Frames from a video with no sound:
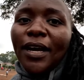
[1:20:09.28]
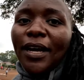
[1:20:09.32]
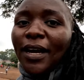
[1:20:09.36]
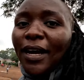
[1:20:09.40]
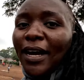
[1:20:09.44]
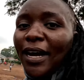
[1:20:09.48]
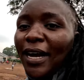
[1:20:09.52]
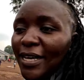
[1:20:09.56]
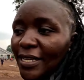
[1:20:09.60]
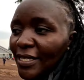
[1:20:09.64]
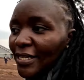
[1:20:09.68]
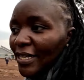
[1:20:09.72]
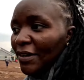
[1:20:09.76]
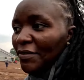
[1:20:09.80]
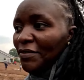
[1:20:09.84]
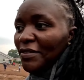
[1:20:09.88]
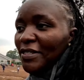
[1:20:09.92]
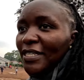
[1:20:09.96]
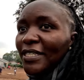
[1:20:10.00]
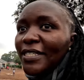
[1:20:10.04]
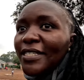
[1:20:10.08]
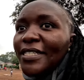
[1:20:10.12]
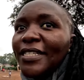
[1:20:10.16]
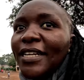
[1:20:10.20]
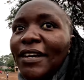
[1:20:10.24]
Guys, I've
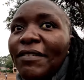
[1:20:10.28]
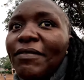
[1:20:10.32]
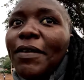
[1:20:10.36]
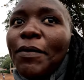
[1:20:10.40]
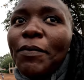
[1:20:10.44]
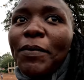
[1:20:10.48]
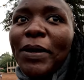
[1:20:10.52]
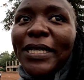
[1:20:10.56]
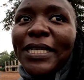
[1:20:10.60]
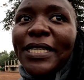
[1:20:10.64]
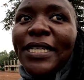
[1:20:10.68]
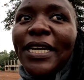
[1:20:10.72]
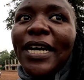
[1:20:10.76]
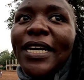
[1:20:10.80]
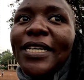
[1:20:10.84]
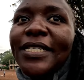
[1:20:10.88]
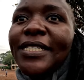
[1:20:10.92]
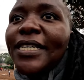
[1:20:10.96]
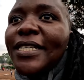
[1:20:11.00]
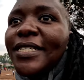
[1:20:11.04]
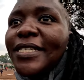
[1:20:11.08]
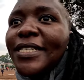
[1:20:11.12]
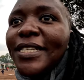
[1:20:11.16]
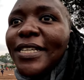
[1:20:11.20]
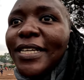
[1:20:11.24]
seen Trevor, but he
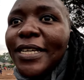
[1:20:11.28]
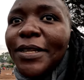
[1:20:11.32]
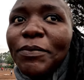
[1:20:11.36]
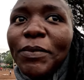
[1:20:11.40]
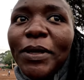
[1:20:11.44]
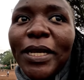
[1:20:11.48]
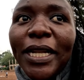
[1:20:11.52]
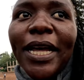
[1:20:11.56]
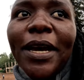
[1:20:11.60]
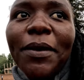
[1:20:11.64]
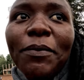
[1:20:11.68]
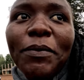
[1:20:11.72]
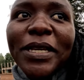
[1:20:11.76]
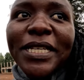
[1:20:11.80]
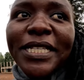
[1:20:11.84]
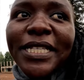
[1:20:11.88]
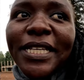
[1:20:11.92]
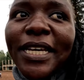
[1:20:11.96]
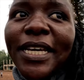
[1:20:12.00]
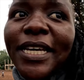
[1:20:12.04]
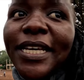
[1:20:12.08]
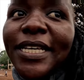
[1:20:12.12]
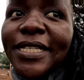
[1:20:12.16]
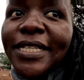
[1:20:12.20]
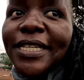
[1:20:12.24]
hasn't seen me. Let me see
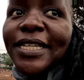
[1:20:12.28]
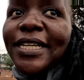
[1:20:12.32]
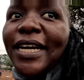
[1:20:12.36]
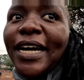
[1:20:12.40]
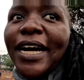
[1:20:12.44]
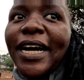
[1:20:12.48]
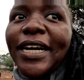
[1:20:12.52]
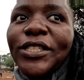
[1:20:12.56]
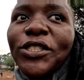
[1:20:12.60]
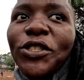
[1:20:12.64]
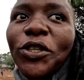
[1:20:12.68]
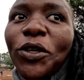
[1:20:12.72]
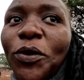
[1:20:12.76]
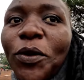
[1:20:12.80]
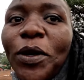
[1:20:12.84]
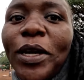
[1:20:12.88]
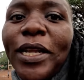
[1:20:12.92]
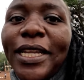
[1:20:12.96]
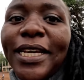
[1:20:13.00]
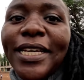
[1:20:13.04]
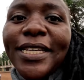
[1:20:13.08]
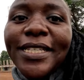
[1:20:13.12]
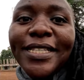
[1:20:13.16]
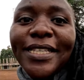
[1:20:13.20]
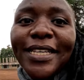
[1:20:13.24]
his reaction when
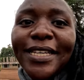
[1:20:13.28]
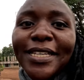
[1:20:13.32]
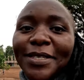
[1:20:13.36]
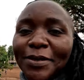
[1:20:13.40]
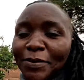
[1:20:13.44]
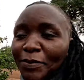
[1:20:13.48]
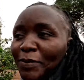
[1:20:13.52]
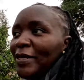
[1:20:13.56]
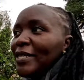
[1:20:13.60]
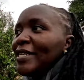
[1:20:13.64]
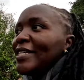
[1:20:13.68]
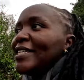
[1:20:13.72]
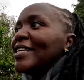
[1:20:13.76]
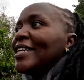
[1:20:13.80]
he sees me.